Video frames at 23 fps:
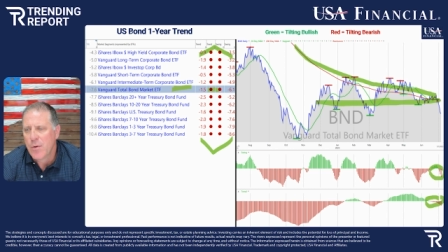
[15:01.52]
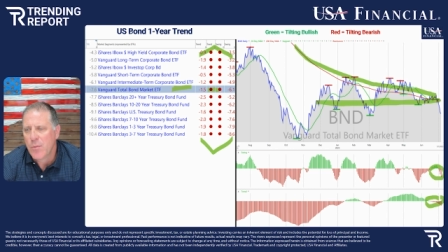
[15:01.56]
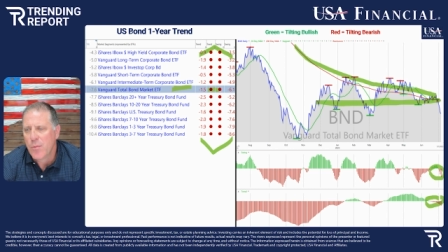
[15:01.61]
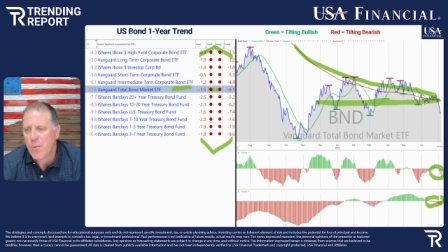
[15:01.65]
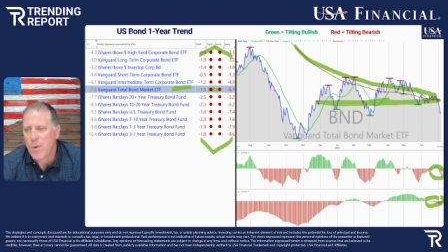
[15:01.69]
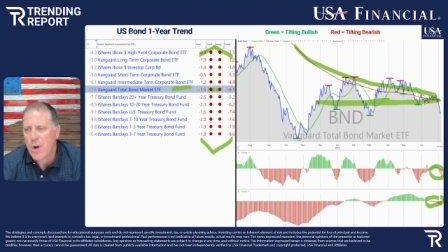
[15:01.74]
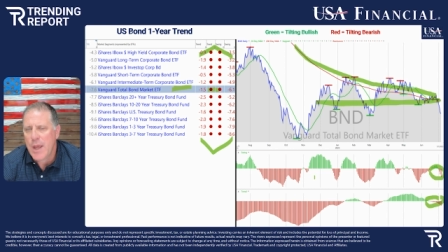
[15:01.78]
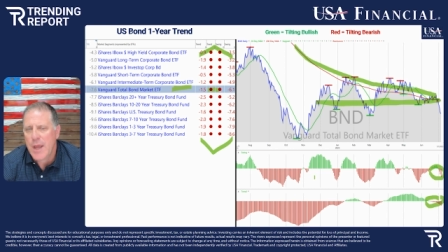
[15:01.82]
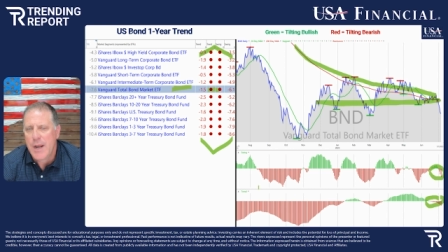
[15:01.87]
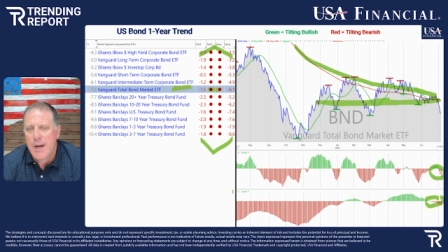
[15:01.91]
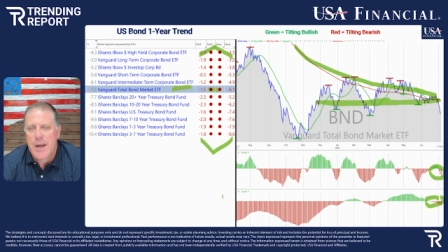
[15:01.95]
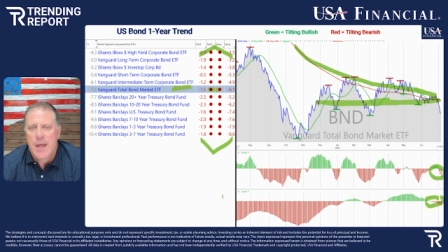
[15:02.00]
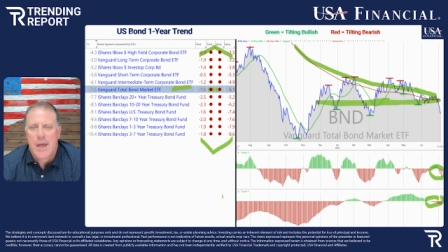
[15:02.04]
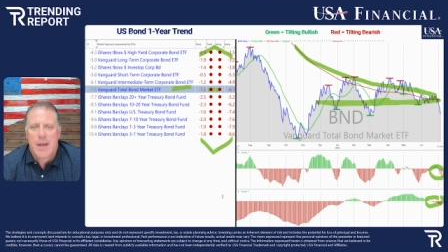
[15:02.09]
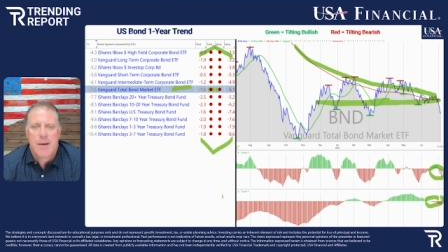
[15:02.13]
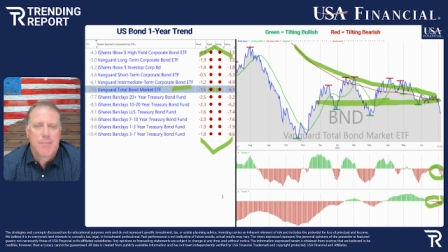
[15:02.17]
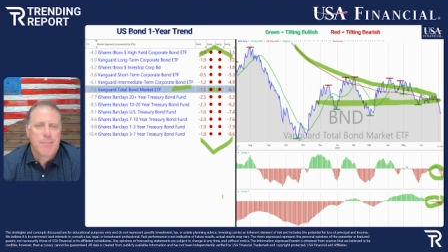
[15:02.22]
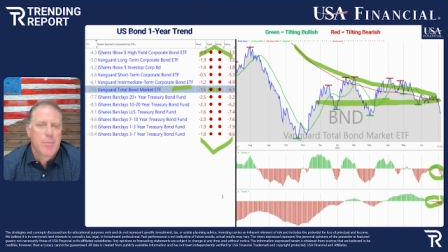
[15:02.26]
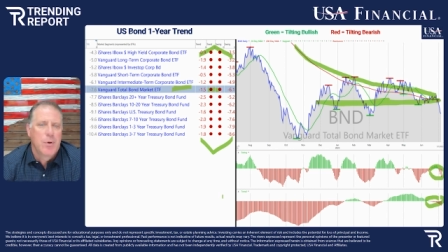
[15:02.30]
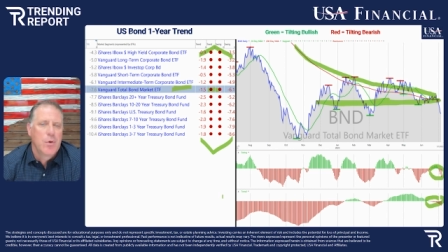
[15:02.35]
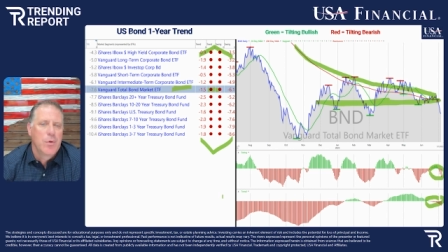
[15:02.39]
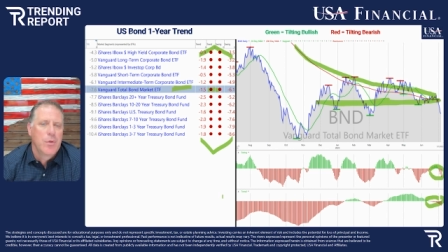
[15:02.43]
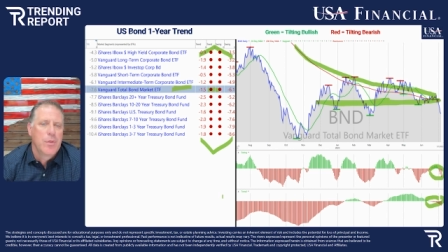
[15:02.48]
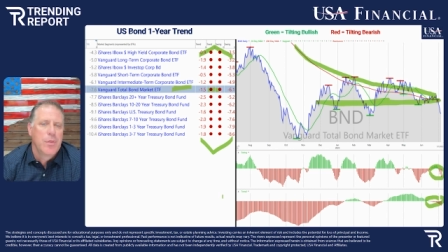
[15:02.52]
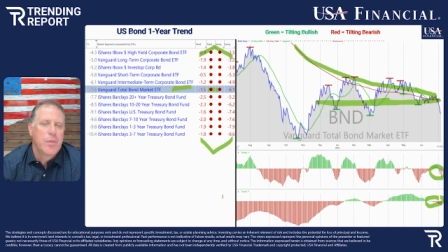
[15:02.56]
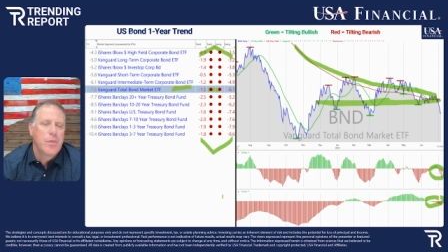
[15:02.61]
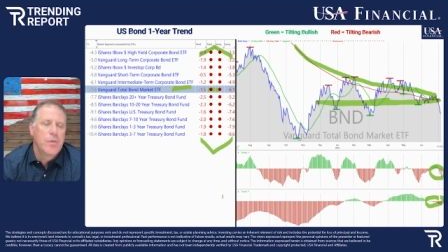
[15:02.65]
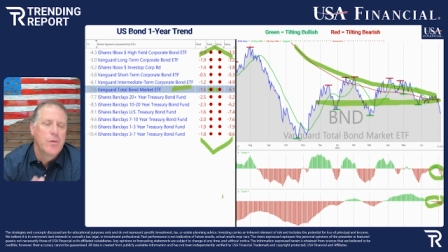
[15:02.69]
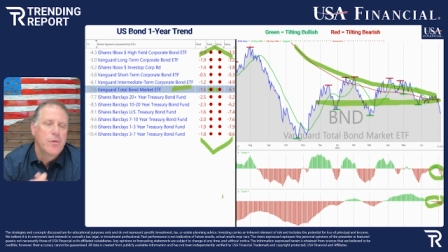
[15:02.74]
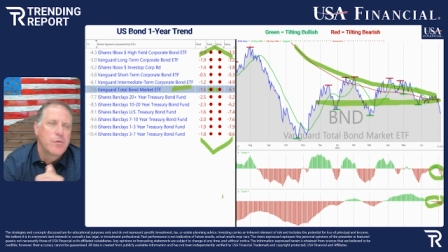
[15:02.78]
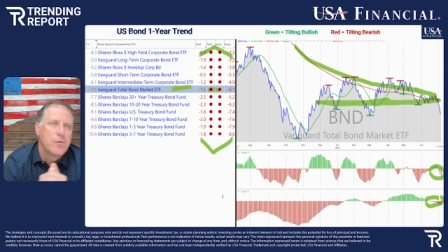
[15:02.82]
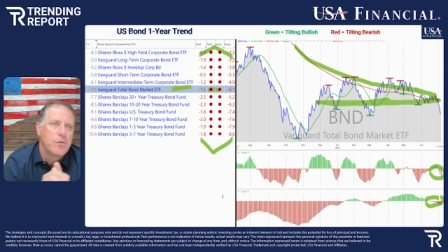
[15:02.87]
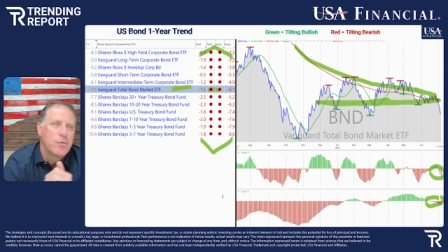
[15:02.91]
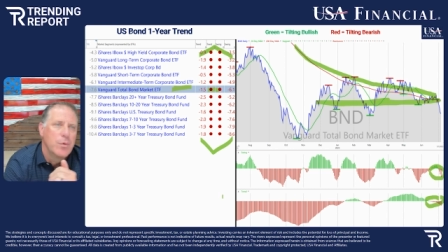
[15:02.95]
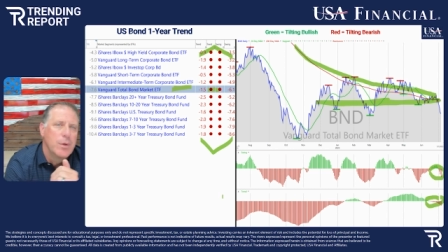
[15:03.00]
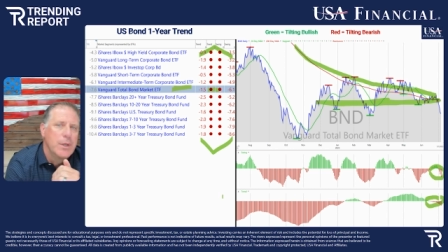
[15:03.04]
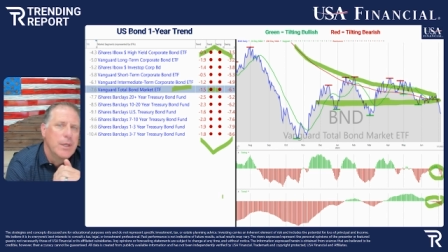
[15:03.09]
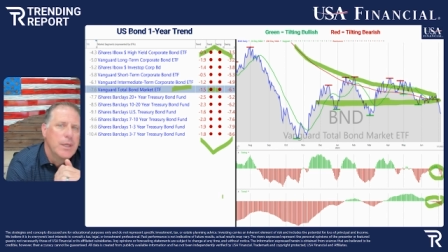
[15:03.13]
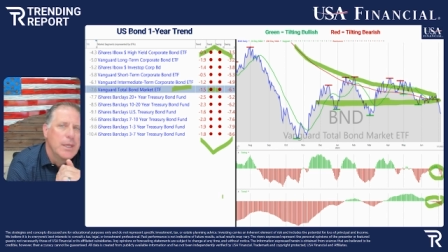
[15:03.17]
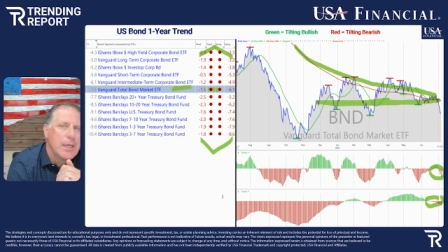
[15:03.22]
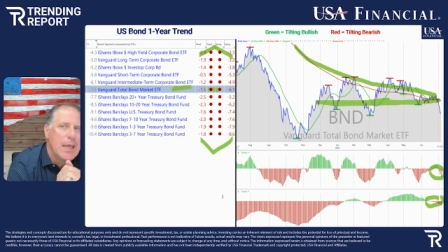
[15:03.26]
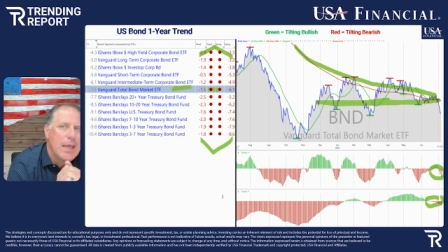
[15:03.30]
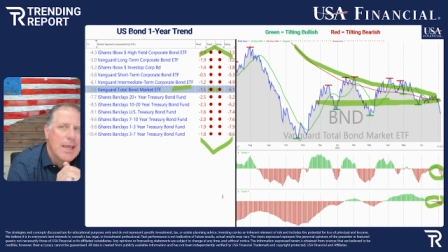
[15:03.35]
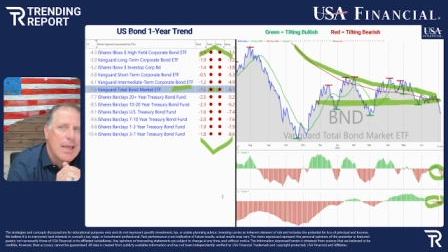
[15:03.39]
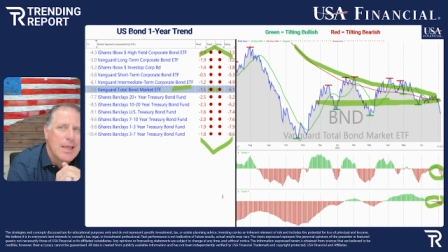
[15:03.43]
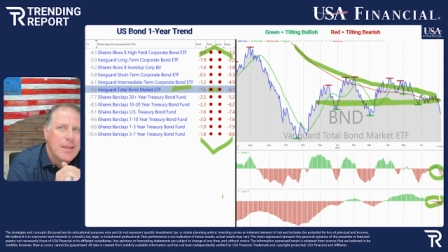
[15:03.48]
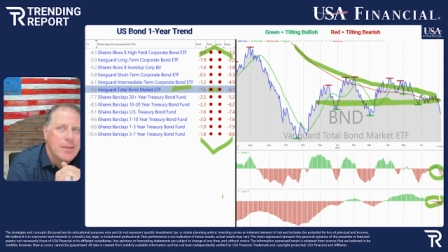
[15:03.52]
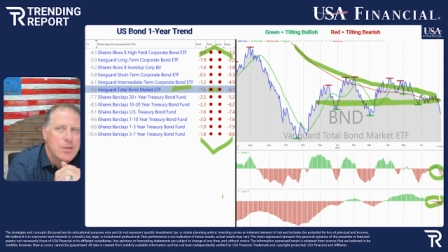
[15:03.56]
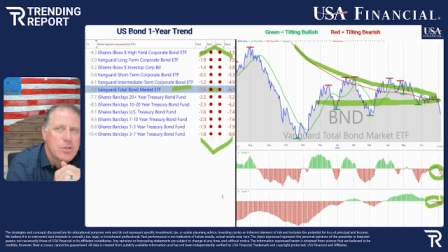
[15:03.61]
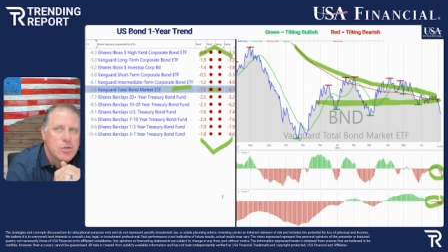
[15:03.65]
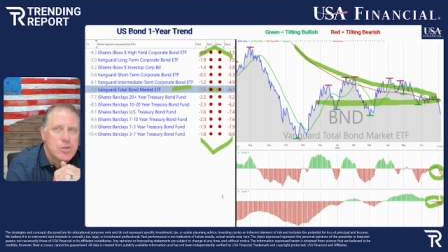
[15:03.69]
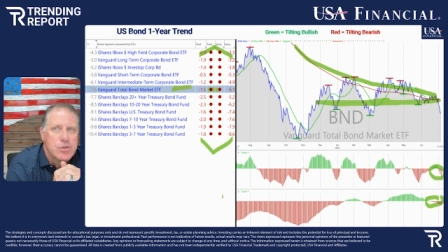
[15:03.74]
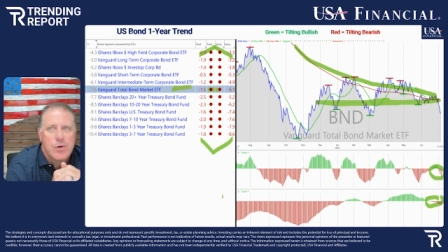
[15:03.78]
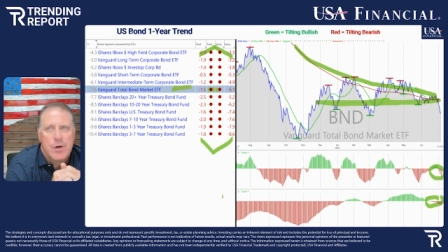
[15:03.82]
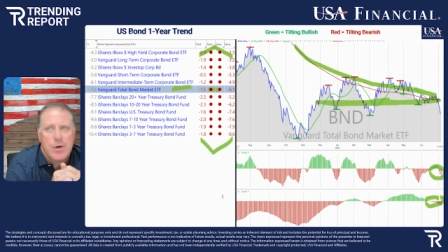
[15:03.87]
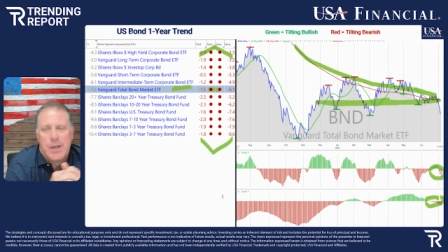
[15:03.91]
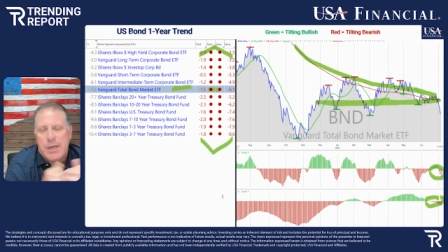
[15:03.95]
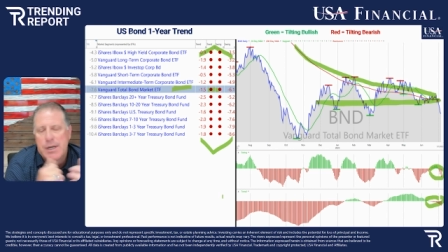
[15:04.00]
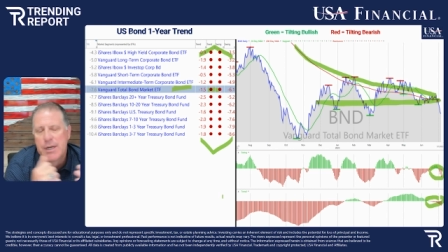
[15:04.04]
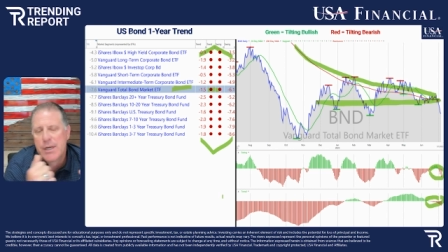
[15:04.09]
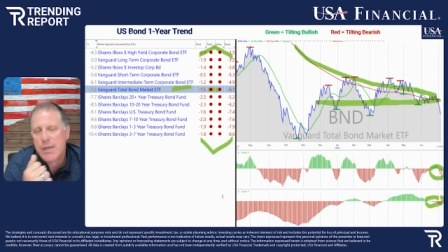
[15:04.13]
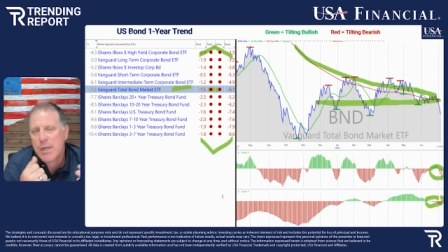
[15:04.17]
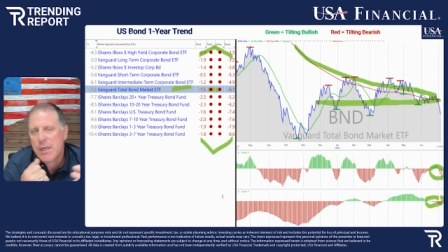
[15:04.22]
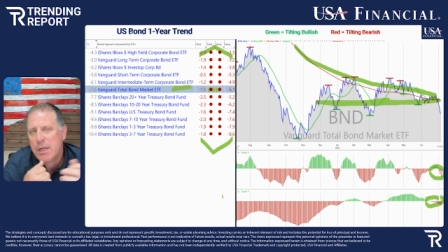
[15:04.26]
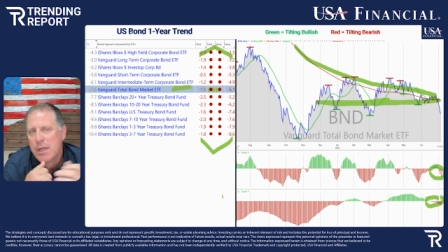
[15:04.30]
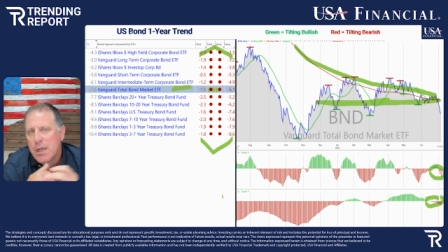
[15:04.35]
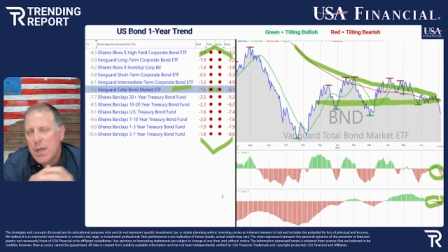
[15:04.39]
red on both the swing and the trend,